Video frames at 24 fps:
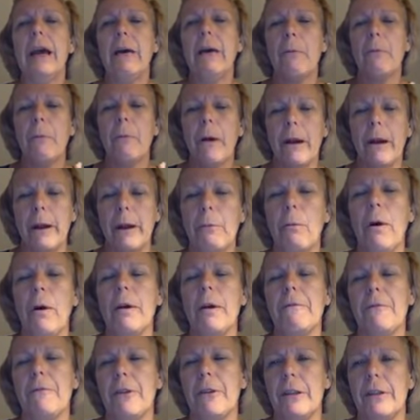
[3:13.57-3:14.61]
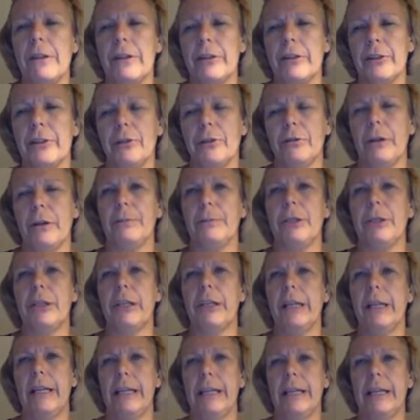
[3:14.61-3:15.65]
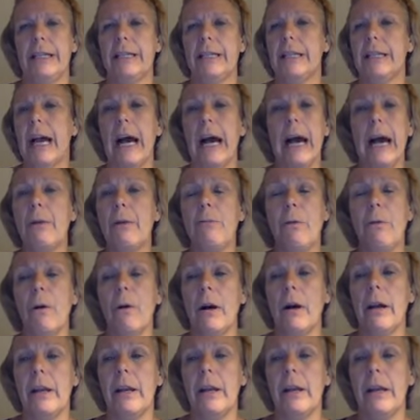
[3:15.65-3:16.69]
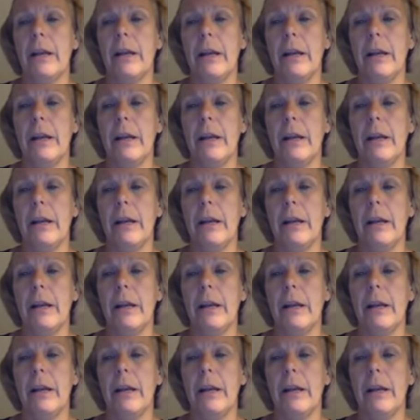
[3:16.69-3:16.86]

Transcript: What I want for the description is I want